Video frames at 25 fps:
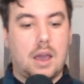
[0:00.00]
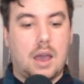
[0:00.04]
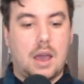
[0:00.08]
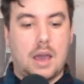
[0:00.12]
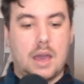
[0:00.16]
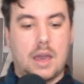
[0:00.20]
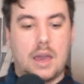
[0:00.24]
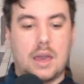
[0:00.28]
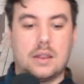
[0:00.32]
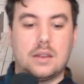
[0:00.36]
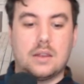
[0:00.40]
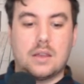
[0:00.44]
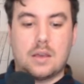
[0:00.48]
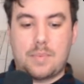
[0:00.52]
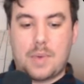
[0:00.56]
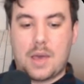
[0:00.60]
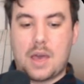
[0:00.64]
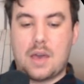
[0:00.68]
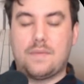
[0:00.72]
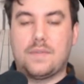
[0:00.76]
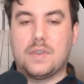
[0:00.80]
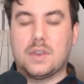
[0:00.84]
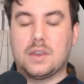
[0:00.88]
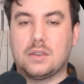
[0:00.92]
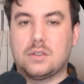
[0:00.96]
I end up
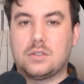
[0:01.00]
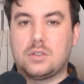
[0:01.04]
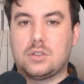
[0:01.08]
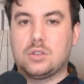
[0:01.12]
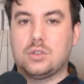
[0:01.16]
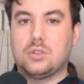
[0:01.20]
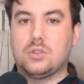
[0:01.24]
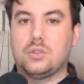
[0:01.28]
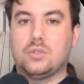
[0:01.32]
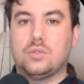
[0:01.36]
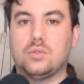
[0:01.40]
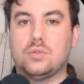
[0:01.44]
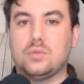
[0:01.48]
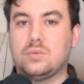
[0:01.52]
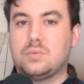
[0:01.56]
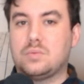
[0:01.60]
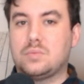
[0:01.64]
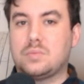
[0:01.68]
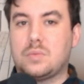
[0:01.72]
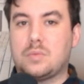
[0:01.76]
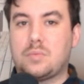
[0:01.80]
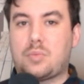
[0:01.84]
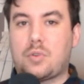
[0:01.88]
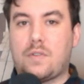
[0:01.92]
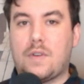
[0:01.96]
having to
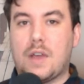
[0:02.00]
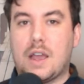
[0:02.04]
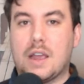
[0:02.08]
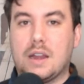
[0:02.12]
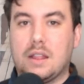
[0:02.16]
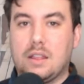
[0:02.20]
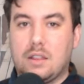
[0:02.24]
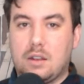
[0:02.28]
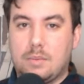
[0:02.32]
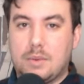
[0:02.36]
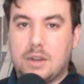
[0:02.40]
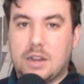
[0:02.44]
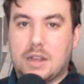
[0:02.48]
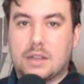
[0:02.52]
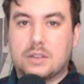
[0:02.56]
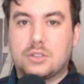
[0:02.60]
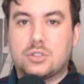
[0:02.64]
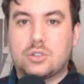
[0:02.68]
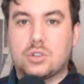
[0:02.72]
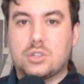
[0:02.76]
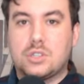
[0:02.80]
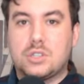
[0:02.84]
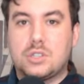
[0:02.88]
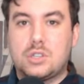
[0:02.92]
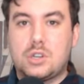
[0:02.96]
provide a little bit of extra
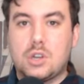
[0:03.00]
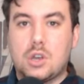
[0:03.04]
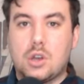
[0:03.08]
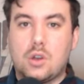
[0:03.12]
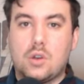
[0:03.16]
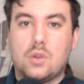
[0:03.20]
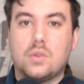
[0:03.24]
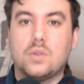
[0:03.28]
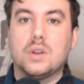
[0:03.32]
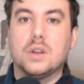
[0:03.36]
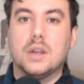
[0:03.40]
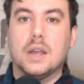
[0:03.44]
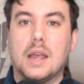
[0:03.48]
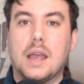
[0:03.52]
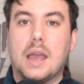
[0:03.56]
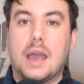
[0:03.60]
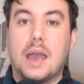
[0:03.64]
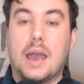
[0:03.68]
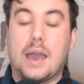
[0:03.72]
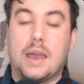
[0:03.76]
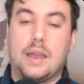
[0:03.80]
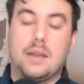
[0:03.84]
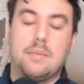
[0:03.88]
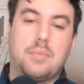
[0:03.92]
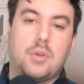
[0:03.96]
stone
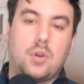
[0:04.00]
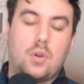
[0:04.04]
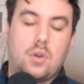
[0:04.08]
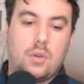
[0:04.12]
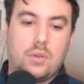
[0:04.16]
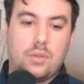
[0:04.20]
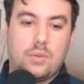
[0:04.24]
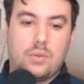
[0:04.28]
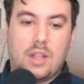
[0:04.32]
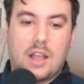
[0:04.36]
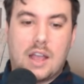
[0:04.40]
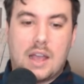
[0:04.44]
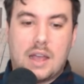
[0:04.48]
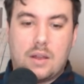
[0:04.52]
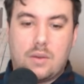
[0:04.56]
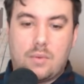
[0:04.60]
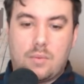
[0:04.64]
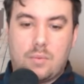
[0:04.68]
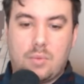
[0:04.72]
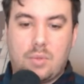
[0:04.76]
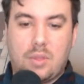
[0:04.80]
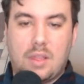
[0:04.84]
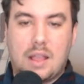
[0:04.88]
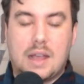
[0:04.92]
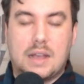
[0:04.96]
and borrow the
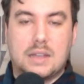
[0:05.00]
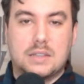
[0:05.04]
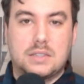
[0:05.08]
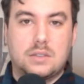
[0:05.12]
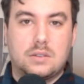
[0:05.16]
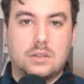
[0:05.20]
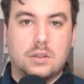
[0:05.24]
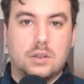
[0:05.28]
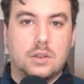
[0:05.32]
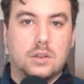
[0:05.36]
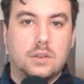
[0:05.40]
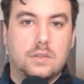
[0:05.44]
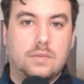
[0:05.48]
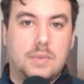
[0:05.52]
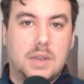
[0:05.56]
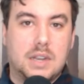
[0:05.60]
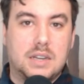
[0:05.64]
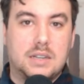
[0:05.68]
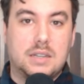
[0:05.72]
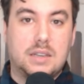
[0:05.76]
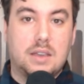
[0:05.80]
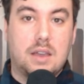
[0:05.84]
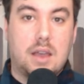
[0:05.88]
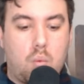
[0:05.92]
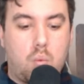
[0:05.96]
last of my
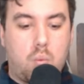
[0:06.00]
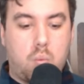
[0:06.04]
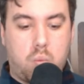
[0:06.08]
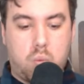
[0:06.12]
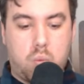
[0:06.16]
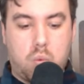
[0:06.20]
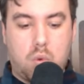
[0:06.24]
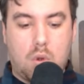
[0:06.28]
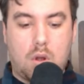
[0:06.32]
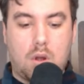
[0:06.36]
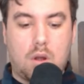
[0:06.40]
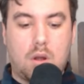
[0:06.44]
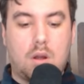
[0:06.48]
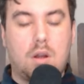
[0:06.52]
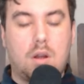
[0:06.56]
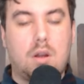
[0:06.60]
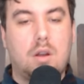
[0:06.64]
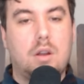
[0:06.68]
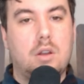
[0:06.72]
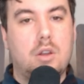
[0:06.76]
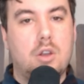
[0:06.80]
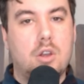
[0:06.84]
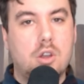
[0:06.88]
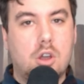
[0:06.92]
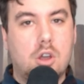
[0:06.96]
TIA. We're
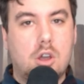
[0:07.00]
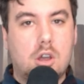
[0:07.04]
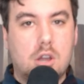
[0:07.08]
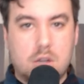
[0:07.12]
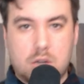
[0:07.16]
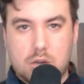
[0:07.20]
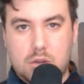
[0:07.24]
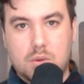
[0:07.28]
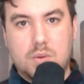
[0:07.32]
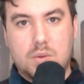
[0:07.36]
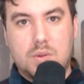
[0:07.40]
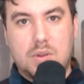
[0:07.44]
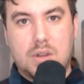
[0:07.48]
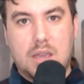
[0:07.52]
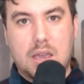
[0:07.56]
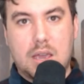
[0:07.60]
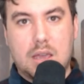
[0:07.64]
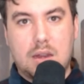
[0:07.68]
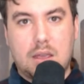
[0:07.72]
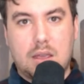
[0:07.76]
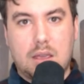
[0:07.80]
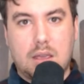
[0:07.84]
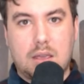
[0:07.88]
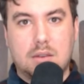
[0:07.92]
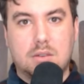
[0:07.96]
not going to get
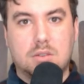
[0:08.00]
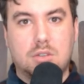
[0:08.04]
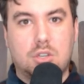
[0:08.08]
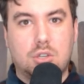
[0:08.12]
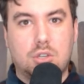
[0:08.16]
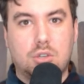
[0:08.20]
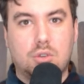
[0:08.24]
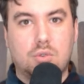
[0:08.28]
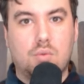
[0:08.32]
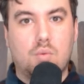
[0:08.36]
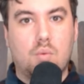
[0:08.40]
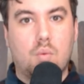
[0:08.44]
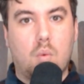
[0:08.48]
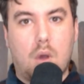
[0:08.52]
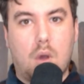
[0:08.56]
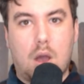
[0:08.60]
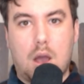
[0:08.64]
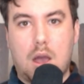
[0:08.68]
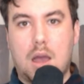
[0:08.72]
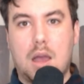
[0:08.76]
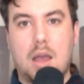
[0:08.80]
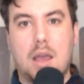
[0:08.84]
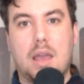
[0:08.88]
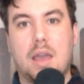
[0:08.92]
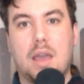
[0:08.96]
into
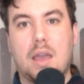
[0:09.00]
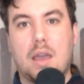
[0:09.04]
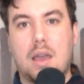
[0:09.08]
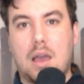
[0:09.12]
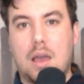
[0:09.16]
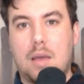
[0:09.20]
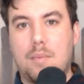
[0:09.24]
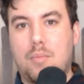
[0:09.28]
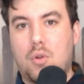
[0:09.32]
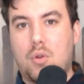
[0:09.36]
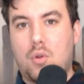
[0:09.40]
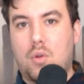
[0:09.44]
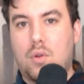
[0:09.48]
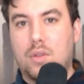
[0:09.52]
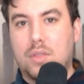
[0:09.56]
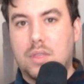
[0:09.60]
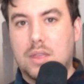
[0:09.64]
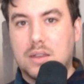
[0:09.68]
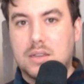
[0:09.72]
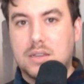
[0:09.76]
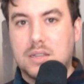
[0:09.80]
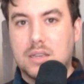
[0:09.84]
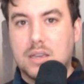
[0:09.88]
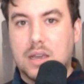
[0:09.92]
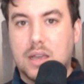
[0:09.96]
why I'm borrowing that
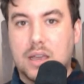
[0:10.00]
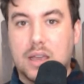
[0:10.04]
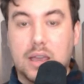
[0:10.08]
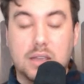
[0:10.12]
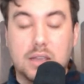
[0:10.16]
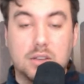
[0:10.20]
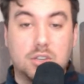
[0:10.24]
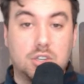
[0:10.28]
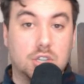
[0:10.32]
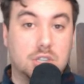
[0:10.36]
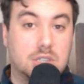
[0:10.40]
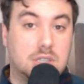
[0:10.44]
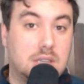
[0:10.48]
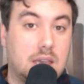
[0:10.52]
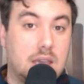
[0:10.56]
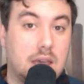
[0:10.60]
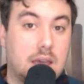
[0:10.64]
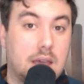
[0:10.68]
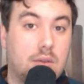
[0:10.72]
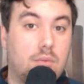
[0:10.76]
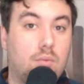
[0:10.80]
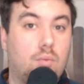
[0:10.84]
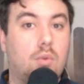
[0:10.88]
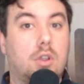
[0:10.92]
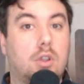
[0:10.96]
TIA just yet.
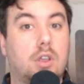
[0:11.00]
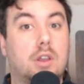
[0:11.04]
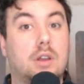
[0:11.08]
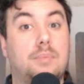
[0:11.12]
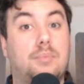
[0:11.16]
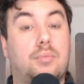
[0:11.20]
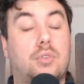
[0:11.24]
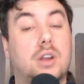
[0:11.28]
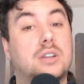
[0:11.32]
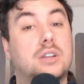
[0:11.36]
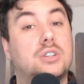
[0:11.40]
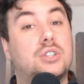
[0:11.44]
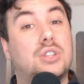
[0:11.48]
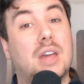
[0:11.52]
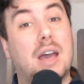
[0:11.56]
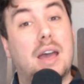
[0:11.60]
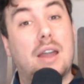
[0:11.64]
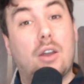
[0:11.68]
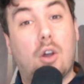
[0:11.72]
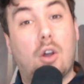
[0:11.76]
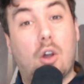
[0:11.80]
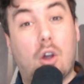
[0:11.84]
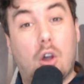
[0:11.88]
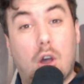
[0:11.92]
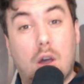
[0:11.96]
We're going to bridge that
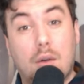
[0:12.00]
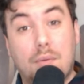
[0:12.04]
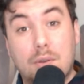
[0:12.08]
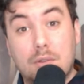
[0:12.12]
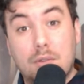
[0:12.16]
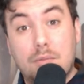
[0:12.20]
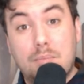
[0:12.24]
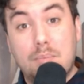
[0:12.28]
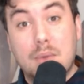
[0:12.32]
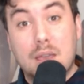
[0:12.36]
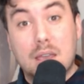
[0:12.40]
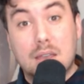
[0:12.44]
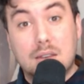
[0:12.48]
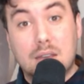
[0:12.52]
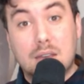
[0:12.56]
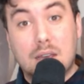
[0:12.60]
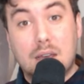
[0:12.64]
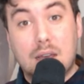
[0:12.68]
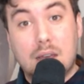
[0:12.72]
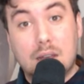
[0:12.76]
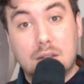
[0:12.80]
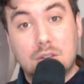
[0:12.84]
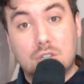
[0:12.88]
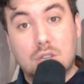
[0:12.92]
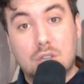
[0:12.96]
off of MANTA
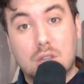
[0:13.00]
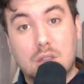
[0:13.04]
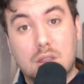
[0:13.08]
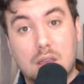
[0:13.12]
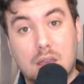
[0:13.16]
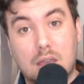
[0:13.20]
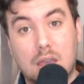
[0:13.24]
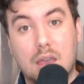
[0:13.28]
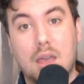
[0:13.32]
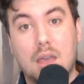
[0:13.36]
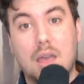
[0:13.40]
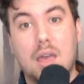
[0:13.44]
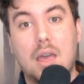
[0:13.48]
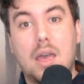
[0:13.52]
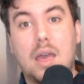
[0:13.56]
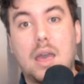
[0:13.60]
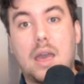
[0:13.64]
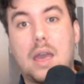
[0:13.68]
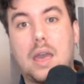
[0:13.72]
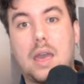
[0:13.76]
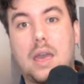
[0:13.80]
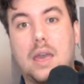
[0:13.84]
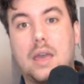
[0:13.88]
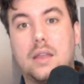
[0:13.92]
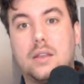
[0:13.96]
actually
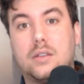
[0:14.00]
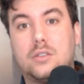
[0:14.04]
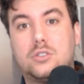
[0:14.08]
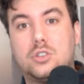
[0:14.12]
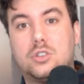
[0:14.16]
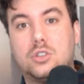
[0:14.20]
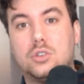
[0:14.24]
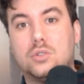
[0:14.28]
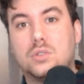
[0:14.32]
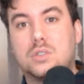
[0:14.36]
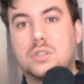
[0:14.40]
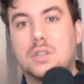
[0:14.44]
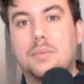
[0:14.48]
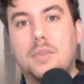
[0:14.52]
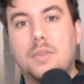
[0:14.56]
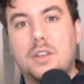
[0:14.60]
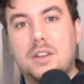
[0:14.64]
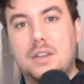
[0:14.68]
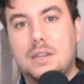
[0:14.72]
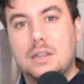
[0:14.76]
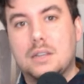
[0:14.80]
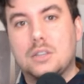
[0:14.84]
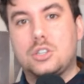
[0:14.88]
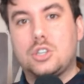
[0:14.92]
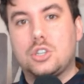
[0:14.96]
and do some
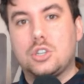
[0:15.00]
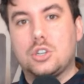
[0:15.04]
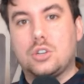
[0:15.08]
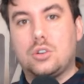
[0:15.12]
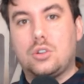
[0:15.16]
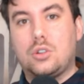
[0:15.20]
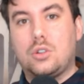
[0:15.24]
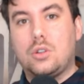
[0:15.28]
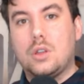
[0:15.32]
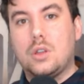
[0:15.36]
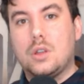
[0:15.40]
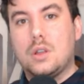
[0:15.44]
additional